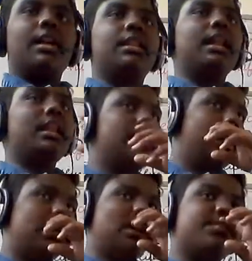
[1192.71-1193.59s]
In
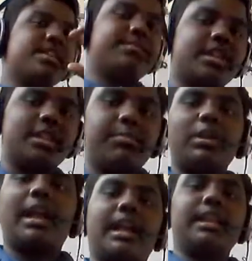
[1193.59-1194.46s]
the area of Jamshedpur
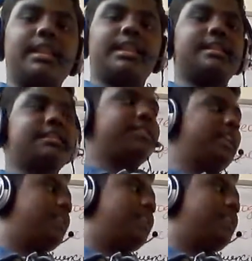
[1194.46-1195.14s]
again there is free